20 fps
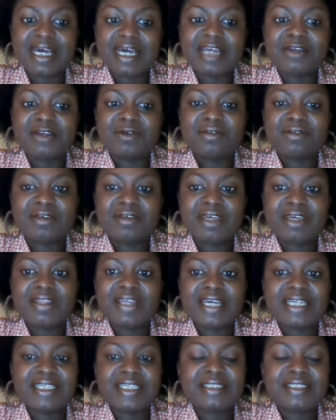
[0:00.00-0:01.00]
I don't think
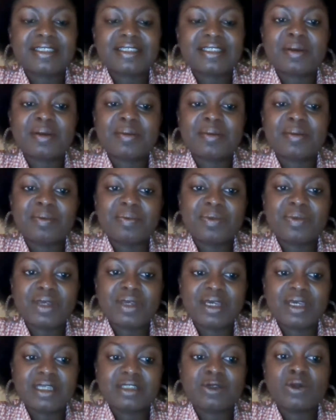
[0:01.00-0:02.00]
that
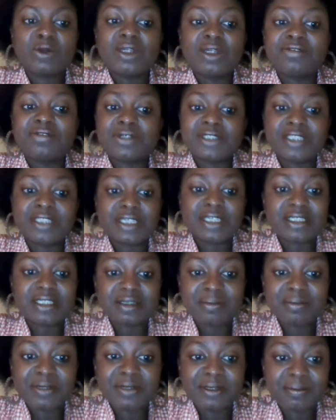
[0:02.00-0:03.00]
it's only for
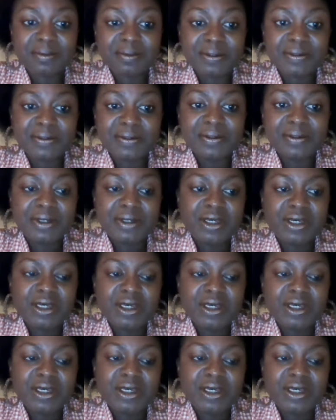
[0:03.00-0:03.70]
certain people.